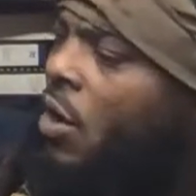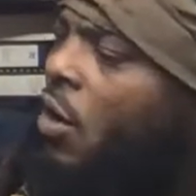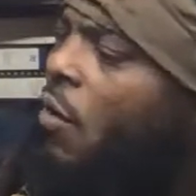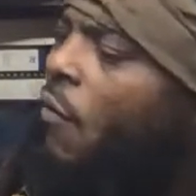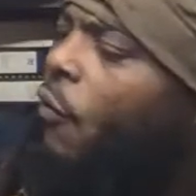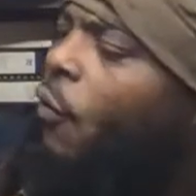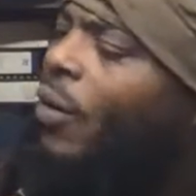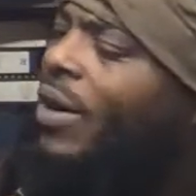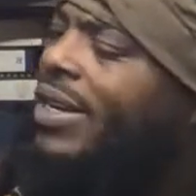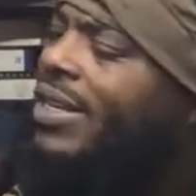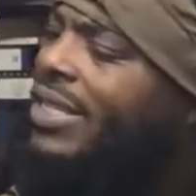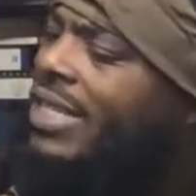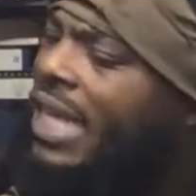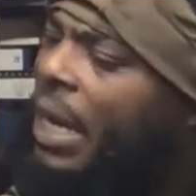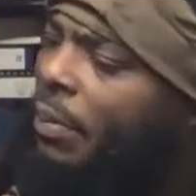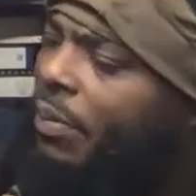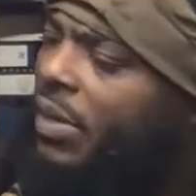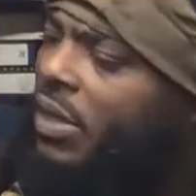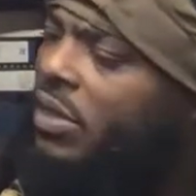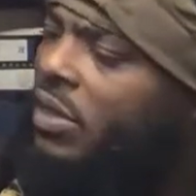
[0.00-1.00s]
for
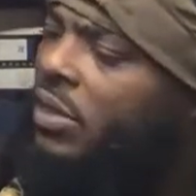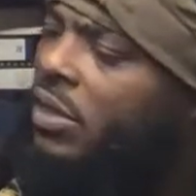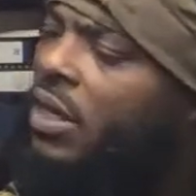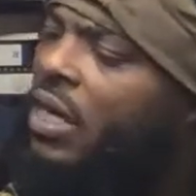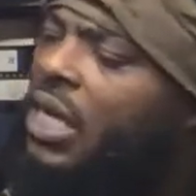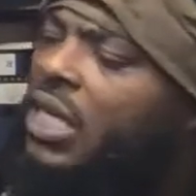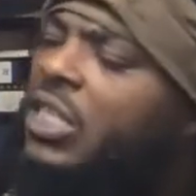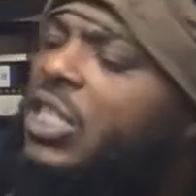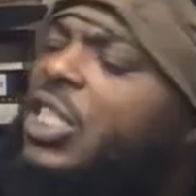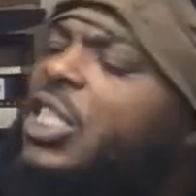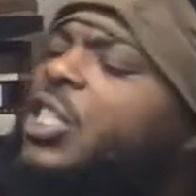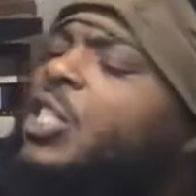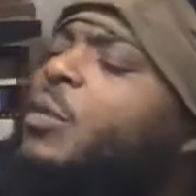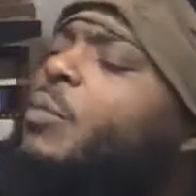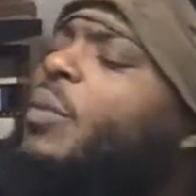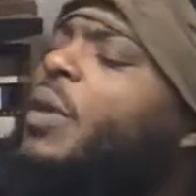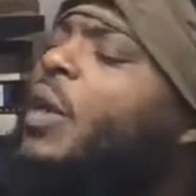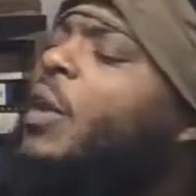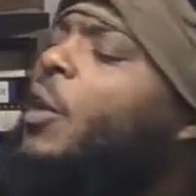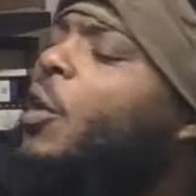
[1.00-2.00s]
acceptance, she
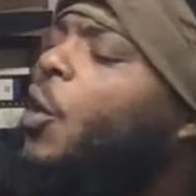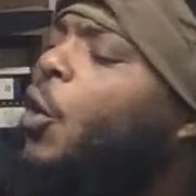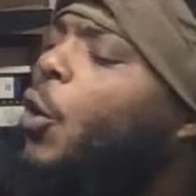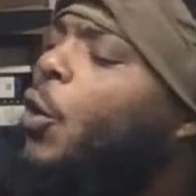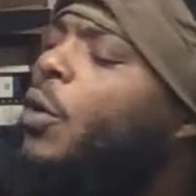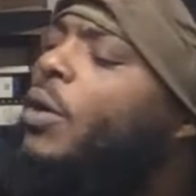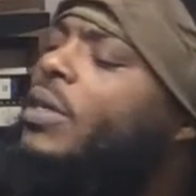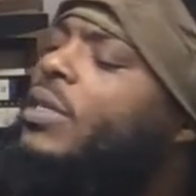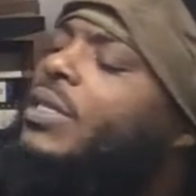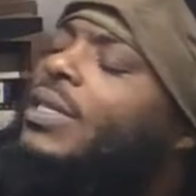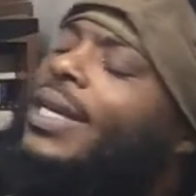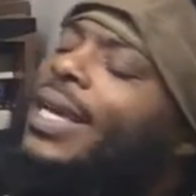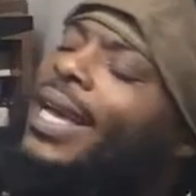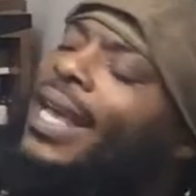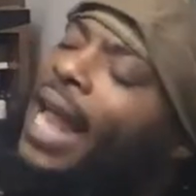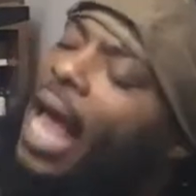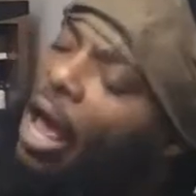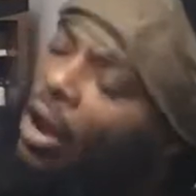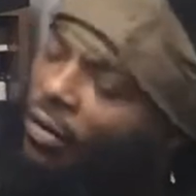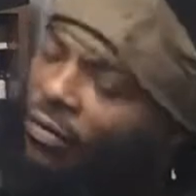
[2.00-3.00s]
should be encouraged to get out of